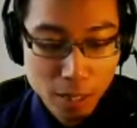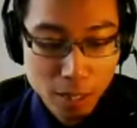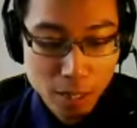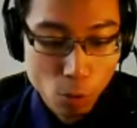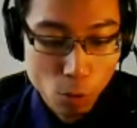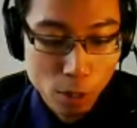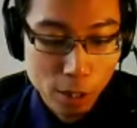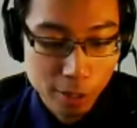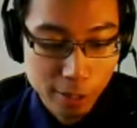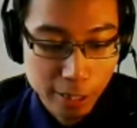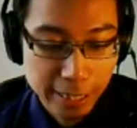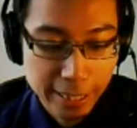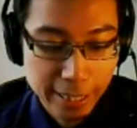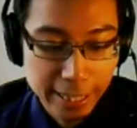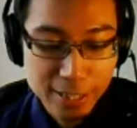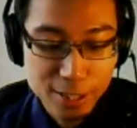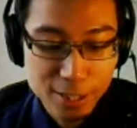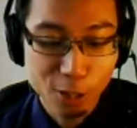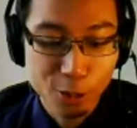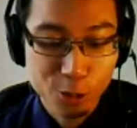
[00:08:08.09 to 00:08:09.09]
Where it
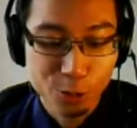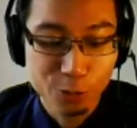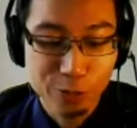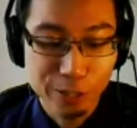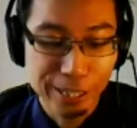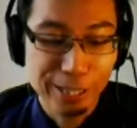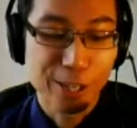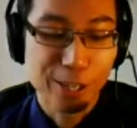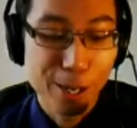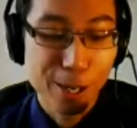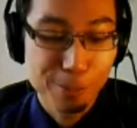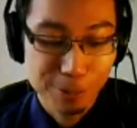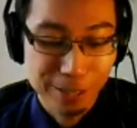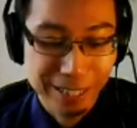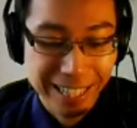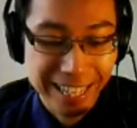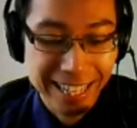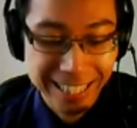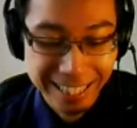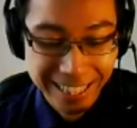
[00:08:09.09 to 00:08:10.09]
gets also very
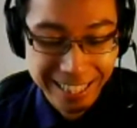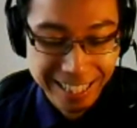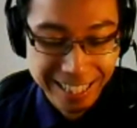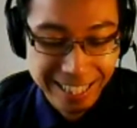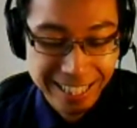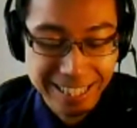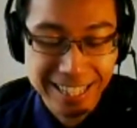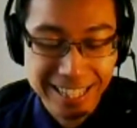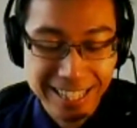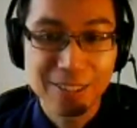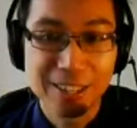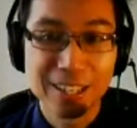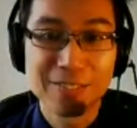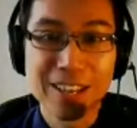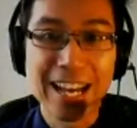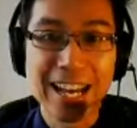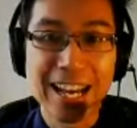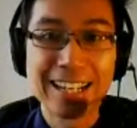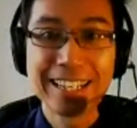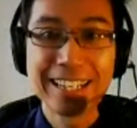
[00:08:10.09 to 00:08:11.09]
complicated is now they've
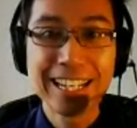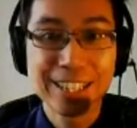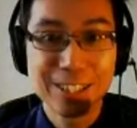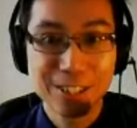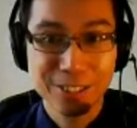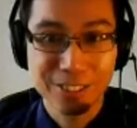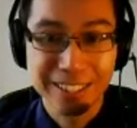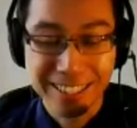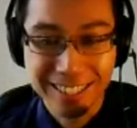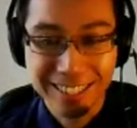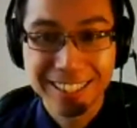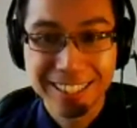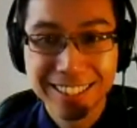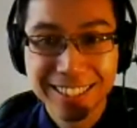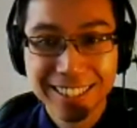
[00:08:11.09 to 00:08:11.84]
added interest.